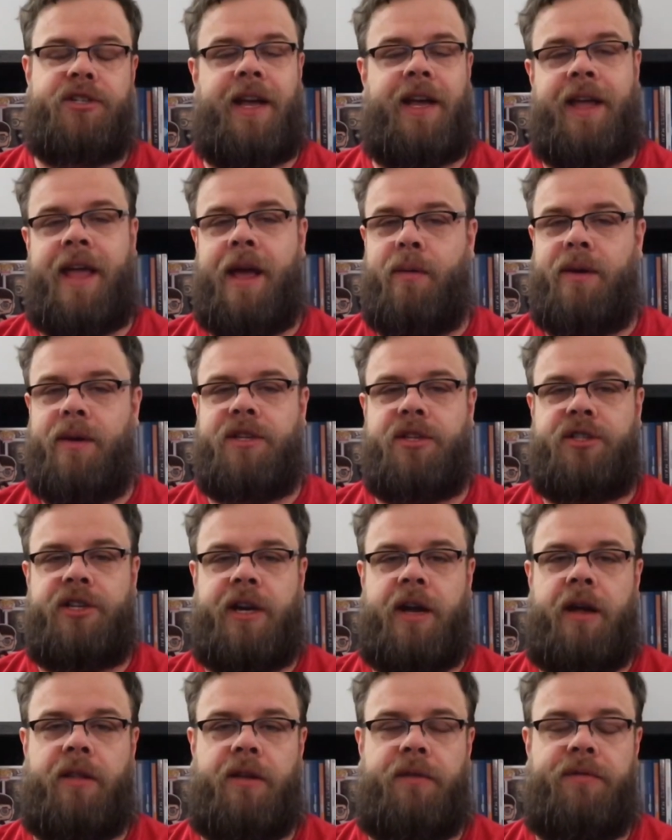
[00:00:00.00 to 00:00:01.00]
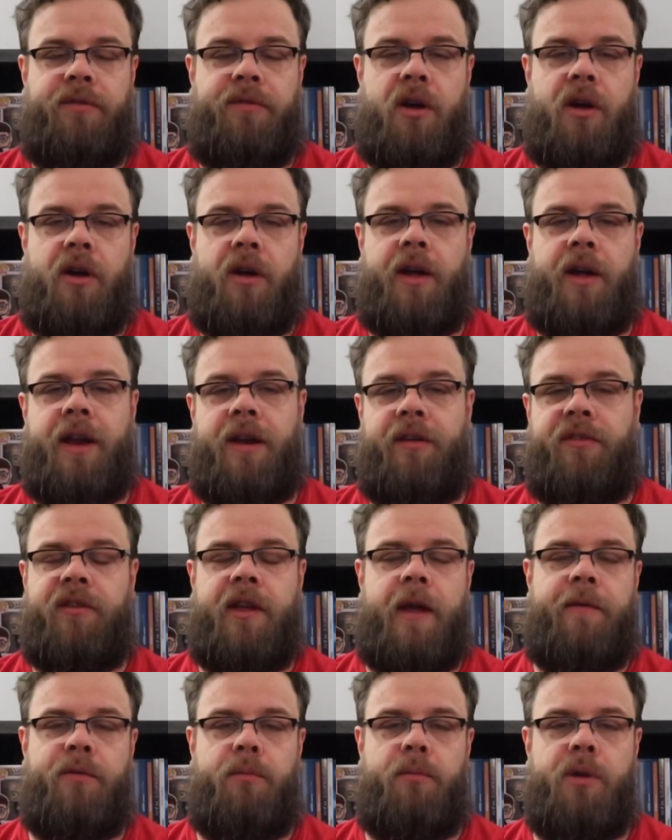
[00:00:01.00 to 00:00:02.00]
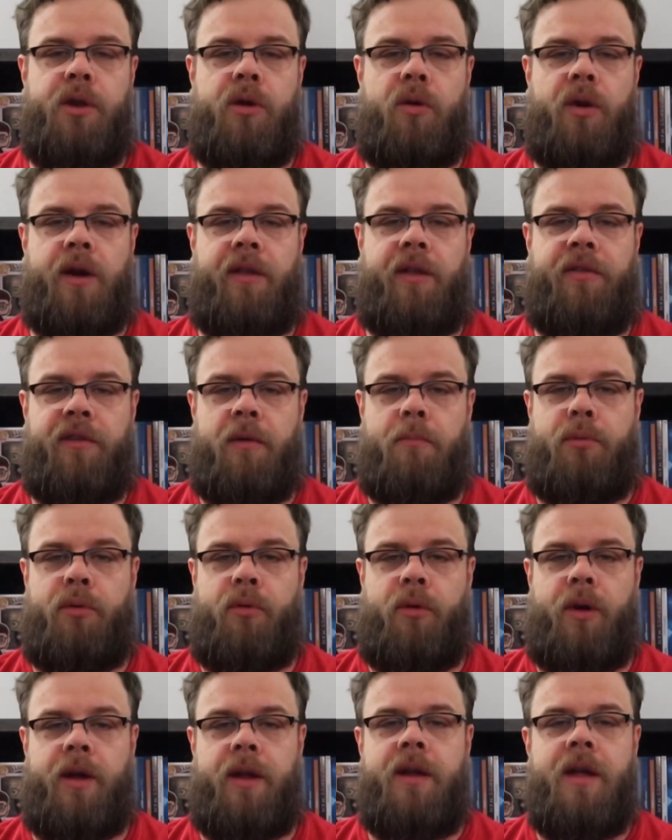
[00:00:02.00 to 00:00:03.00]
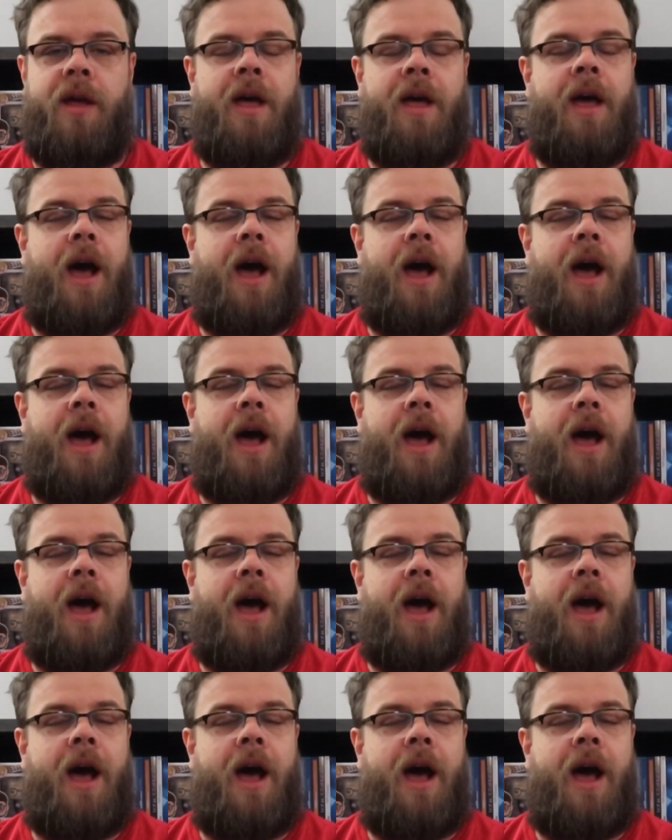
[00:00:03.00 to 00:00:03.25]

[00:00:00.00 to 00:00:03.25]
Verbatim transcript: I can't wait to check out The Fog and Escape from New York at some point.